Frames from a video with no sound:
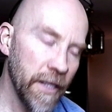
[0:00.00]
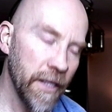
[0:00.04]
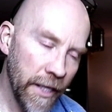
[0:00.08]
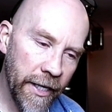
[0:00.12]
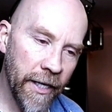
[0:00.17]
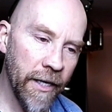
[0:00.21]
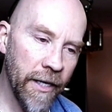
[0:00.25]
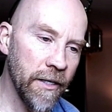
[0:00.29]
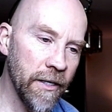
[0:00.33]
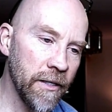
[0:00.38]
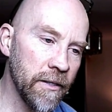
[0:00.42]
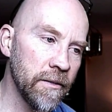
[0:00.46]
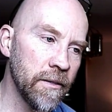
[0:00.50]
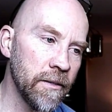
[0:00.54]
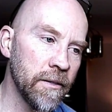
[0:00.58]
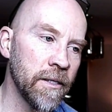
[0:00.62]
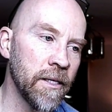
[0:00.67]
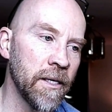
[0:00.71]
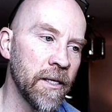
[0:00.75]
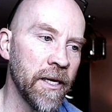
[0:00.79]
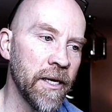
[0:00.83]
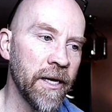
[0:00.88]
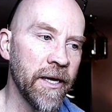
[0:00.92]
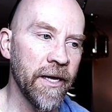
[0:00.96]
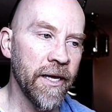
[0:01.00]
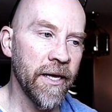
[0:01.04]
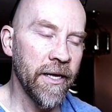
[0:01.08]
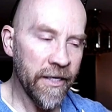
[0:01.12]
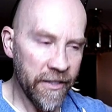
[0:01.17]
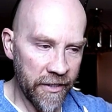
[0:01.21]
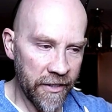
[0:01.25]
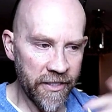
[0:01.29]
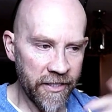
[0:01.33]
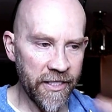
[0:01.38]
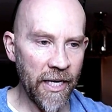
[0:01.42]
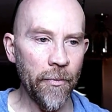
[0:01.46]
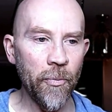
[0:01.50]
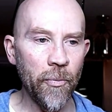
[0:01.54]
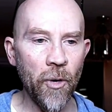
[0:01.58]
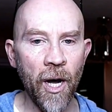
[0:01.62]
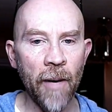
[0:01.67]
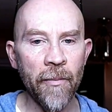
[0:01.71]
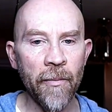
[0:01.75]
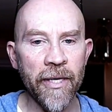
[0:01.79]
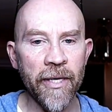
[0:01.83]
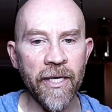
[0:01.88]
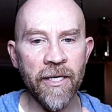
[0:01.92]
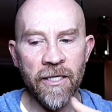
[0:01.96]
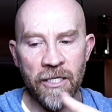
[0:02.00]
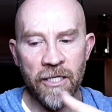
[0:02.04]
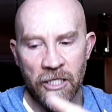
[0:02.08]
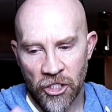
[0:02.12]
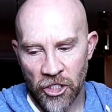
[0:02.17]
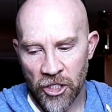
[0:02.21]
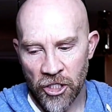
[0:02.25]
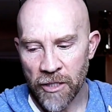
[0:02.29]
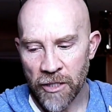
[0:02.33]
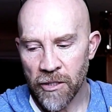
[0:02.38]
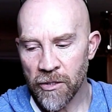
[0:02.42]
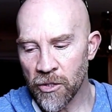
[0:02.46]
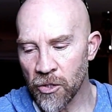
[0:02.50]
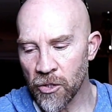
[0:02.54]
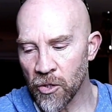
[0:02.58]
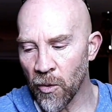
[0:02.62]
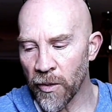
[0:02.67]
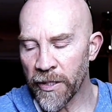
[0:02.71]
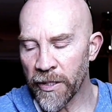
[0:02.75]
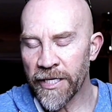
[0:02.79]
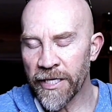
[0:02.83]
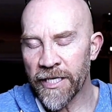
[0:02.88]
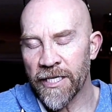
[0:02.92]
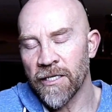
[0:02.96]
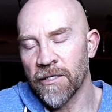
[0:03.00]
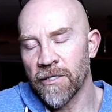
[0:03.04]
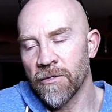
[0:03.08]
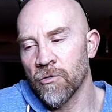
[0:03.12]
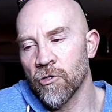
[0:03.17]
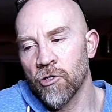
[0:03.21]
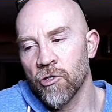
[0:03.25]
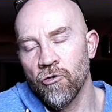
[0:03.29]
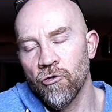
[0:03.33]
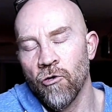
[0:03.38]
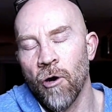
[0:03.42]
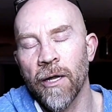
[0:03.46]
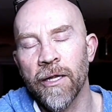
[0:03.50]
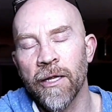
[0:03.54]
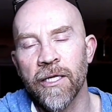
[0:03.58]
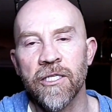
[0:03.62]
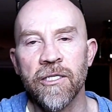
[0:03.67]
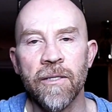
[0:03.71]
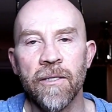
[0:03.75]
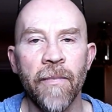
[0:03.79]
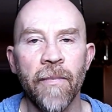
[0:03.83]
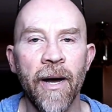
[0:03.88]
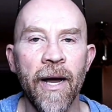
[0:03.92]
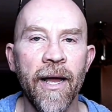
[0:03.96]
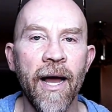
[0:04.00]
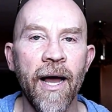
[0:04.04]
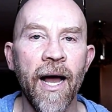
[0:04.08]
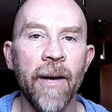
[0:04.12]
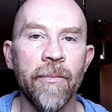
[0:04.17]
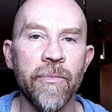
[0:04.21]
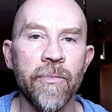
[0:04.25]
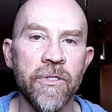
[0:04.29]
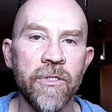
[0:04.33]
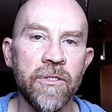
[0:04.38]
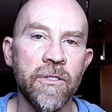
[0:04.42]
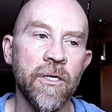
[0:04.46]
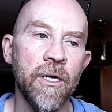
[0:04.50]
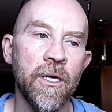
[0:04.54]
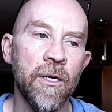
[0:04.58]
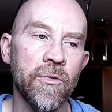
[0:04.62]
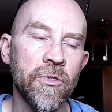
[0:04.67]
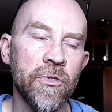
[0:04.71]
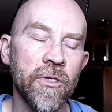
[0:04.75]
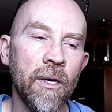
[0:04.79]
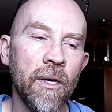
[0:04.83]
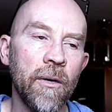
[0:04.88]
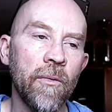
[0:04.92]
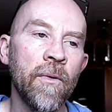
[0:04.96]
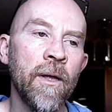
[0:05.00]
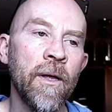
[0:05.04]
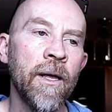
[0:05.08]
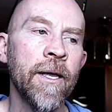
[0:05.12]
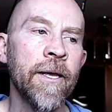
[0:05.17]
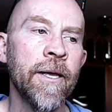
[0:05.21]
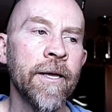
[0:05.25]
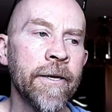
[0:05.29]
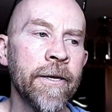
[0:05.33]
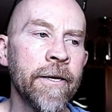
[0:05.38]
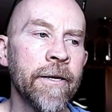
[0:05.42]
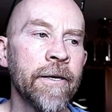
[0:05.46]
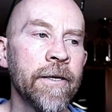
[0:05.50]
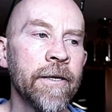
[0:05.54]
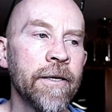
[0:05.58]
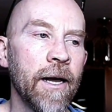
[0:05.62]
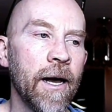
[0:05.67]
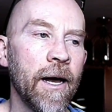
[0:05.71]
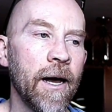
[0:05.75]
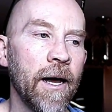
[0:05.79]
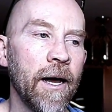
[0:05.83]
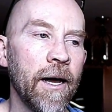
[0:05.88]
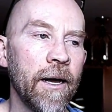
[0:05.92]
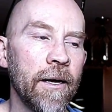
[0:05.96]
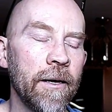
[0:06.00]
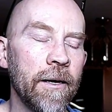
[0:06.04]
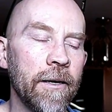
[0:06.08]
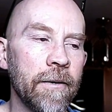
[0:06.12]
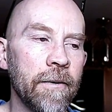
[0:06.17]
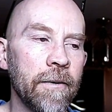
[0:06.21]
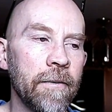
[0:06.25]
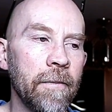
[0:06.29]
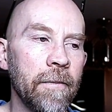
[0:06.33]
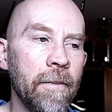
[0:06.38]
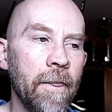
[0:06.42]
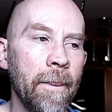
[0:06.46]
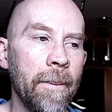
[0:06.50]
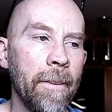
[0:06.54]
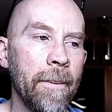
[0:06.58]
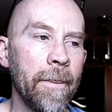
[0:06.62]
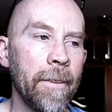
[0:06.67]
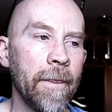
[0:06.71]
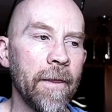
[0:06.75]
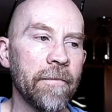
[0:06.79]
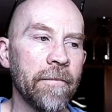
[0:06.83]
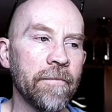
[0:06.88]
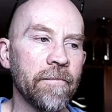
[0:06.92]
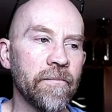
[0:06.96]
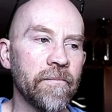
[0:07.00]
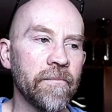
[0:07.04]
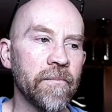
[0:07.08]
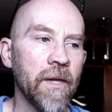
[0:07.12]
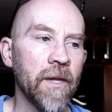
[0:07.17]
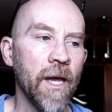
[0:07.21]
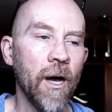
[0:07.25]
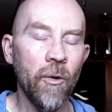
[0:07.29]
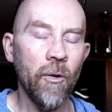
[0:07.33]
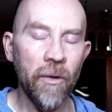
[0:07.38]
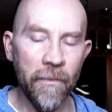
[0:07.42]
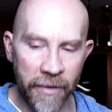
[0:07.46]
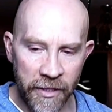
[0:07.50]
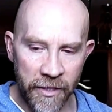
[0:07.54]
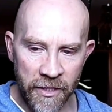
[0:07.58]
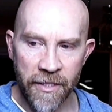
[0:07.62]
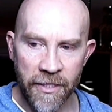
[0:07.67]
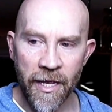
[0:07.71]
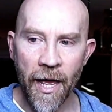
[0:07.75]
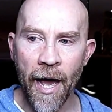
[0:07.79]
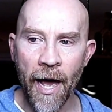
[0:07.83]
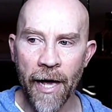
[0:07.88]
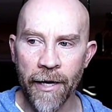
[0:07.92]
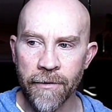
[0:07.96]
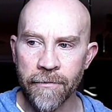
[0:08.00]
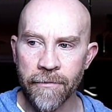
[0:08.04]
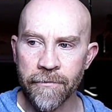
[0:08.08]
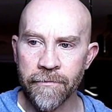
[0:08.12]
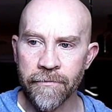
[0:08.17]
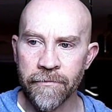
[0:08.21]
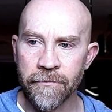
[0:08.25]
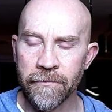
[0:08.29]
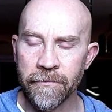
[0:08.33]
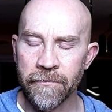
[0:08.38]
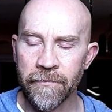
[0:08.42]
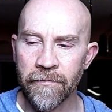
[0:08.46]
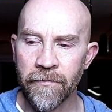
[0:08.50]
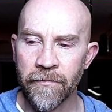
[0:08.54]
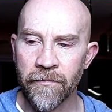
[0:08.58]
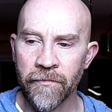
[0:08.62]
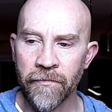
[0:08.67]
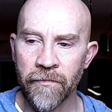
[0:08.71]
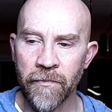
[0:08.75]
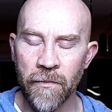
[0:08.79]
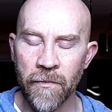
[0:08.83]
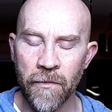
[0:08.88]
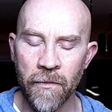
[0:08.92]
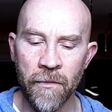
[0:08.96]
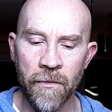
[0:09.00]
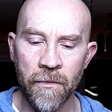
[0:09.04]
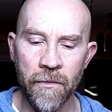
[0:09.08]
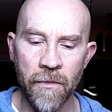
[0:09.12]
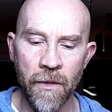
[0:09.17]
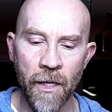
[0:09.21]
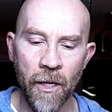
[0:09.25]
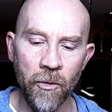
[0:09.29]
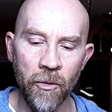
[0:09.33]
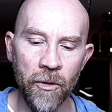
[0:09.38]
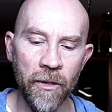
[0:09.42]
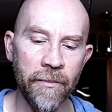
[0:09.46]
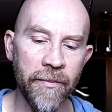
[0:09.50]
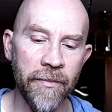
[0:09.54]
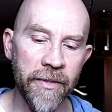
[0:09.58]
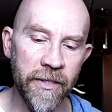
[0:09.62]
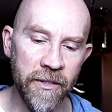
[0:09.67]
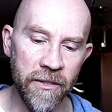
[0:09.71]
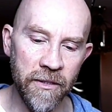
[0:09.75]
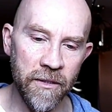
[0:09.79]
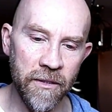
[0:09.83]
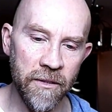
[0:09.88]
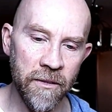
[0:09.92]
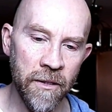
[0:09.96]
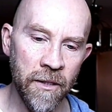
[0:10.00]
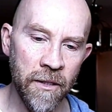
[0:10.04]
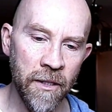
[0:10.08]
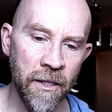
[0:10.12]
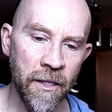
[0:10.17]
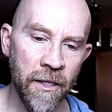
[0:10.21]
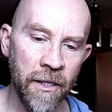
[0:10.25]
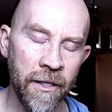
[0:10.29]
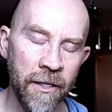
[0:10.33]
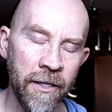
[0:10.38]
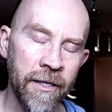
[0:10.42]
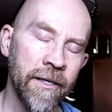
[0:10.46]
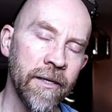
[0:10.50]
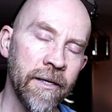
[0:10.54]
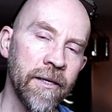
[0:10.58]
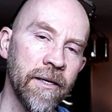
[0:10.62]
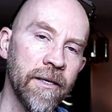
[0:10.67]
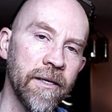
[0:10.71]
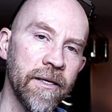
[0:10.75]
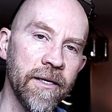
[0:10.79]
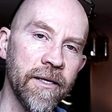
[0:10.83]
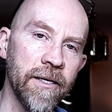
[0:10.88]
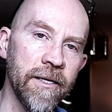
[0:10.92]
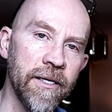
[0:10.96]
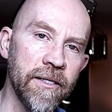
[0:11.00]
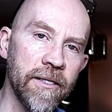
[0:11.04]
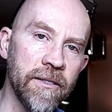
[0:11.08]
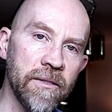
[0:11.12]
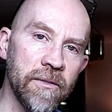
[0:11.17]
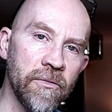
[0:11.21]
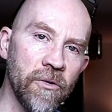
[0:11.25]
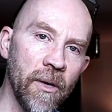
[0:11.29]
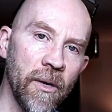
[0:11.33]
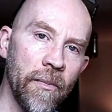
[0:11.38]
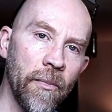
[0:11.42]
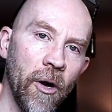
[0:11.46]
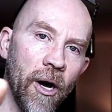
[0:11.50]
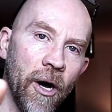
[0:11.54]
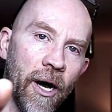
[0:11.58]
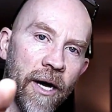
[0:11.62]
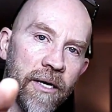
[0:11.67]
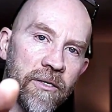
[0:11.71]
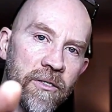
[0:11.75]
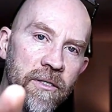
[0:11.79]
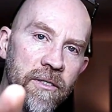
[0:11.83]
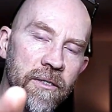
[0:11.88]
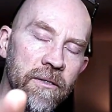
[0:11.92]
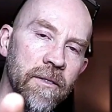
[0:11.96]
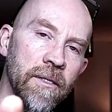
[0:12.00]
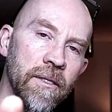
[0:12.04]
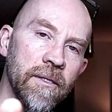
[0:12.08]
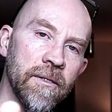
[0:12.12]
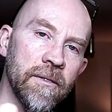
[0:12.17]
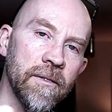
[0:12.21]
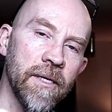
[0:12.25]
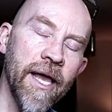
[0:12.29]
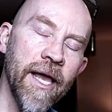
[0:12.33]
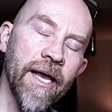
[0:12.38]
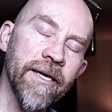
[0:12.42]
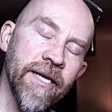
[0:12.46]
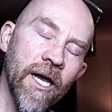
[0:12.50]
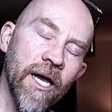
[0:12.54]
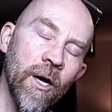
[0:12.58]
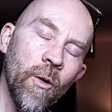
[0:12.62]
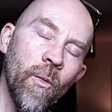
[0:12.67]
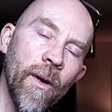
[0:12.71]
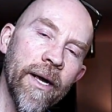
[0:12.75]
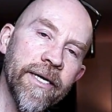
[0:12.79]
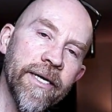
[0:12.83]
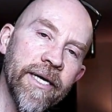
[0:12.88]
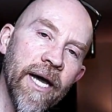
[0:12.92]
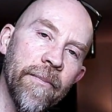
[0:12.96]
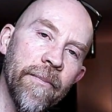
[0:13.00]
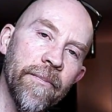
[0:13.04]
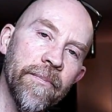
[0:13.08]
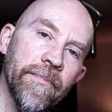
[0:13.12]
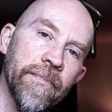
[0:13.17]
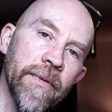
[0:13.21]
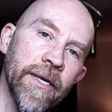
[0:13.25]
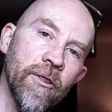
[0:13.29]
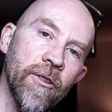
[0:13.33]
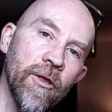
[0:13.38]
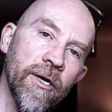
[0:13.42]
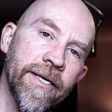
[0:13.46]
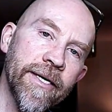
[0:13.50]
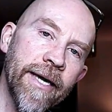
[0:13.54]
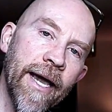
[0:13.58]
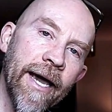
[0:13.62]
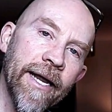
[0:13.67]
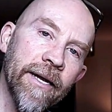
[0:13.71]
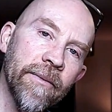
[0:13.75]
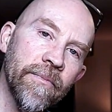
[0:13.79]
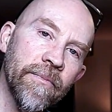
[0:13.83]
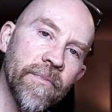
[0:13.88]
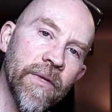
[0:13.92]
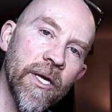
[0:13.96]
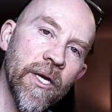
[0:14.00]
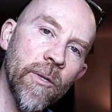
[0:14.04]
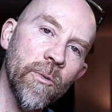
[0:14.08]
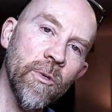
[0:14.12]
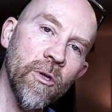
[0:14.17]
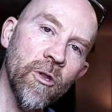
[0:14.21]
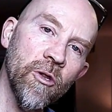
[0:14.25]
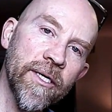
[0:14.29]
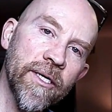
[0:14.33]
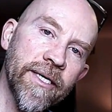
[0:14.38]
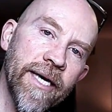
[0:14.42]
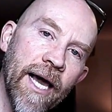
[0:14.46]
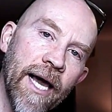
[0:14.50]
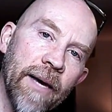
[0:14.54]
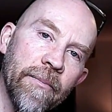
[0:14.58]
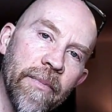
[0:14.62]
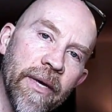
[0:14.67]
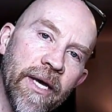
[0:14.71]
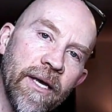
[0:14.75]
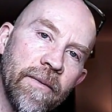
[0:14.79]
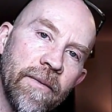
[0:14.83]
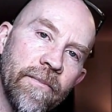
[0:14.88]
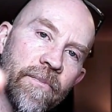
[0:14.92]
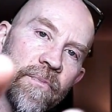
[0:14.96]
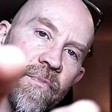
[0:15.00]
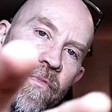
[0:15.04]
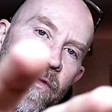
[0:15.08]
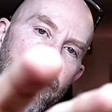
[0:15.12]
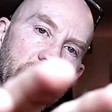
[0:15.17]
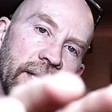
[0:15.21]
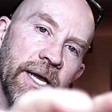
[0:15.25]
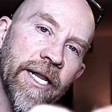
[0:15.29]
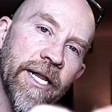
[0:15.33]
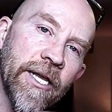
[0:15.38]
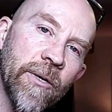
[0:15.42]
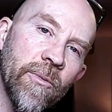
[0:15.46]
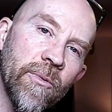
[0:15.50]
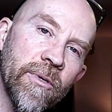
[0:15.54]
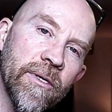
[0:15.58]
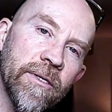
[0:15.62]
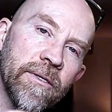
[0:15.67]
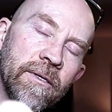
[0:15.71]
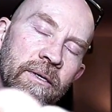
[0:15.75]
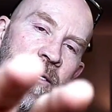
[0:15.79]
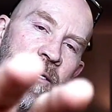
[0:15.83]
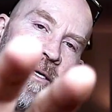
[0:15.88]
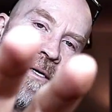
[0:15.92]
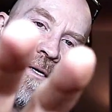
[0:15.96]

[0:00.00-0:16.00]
and step on me just so he can crawl into my arms, you know. So I will miss that. I will miss his little paws as I wake up and look at him. He would look at me and he would,